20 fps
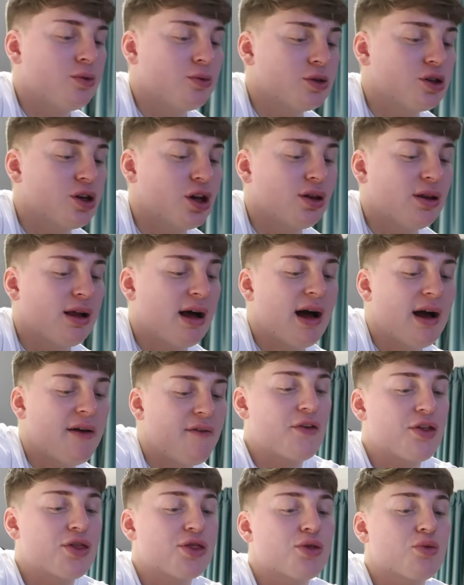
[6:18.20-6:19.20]
was on live
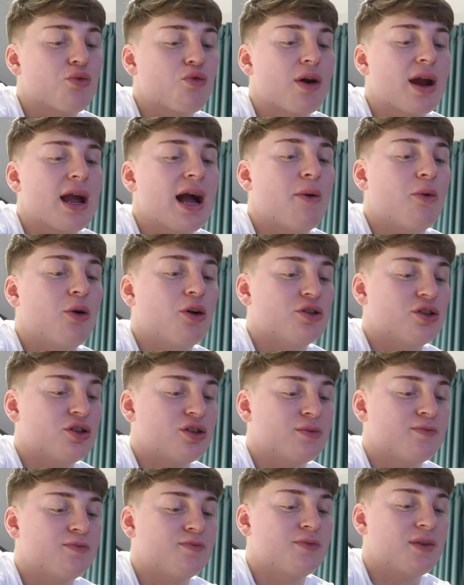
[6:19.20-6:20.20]
for three
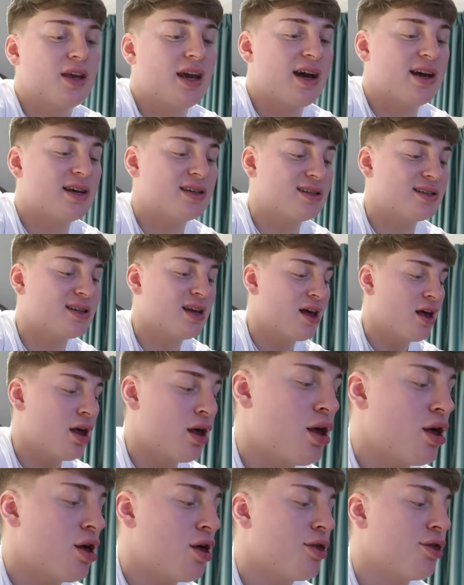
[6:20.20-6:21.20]
hours. Yes,
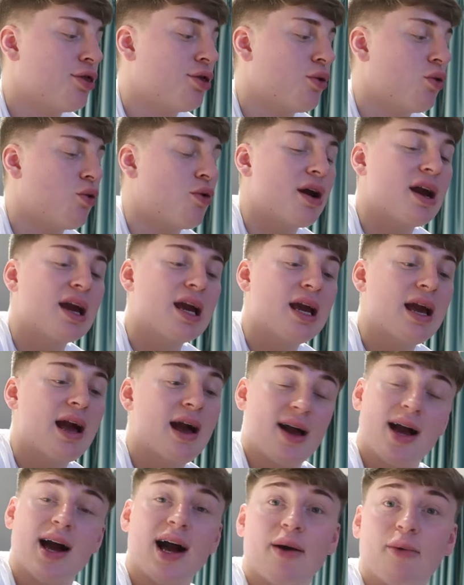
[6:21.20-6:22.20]
three
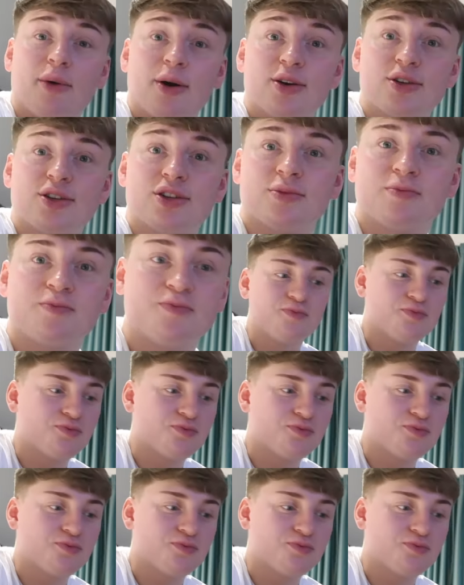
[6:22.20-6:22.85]
hours.